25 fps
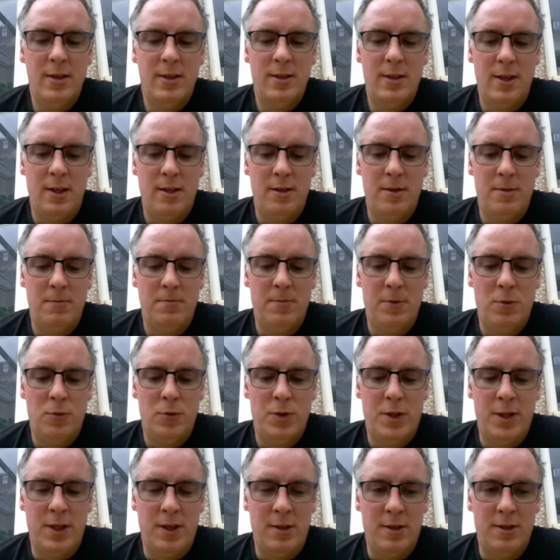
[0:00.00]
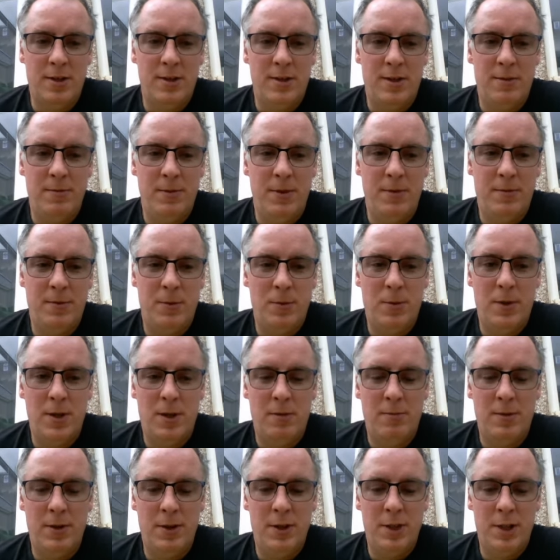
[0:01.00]
So unfortunately I couldn't give you the full
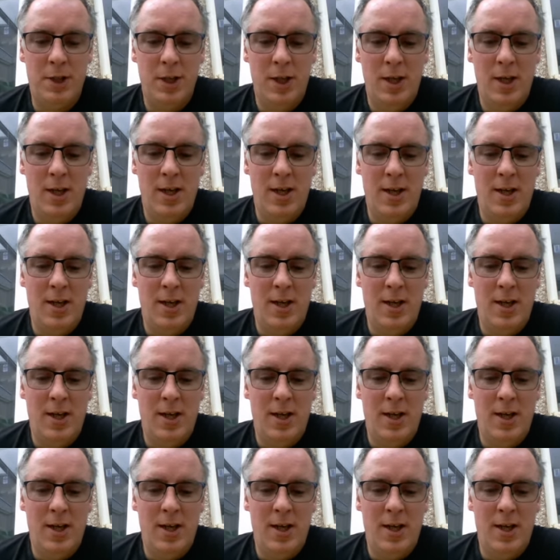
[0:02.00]
coverage.